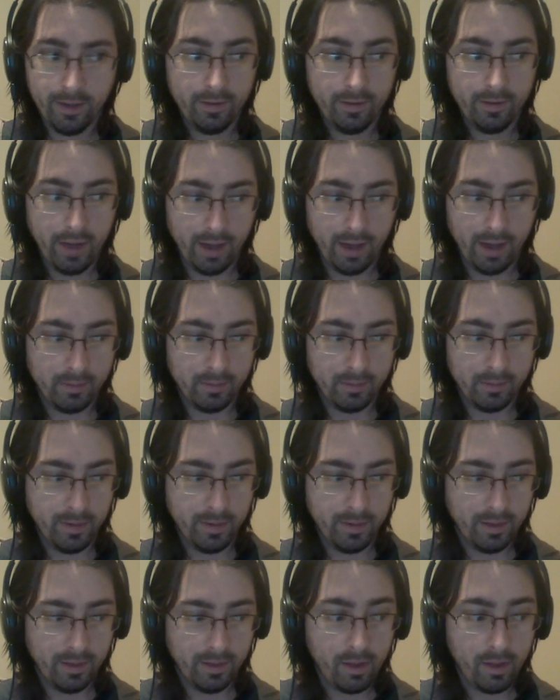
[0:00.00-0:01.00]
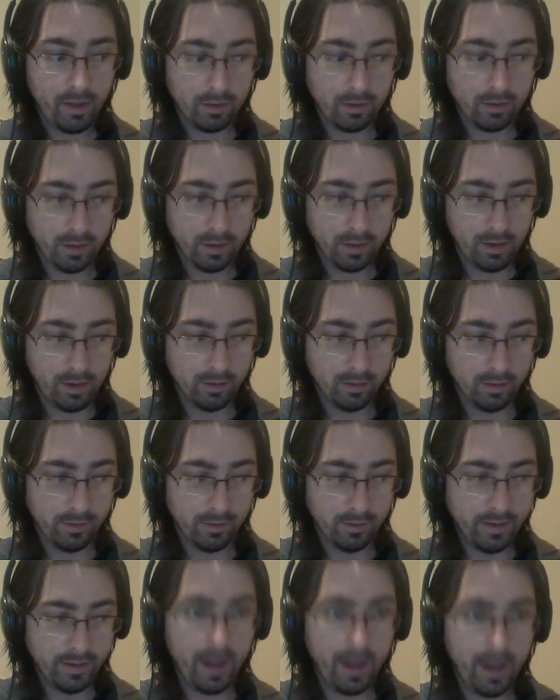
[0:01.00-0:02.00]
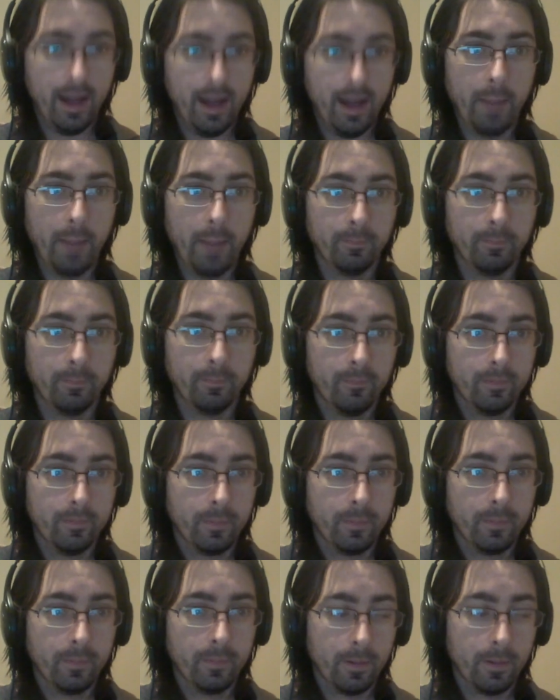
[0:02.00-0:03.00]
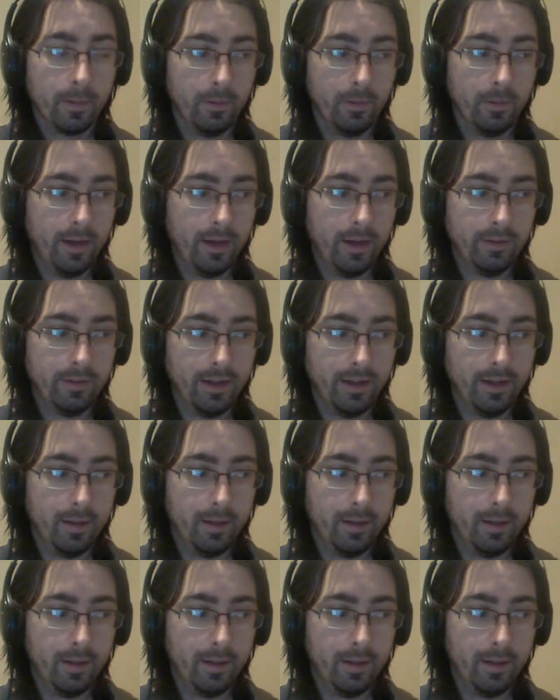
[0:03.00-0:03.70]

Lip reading: has been a long, long time without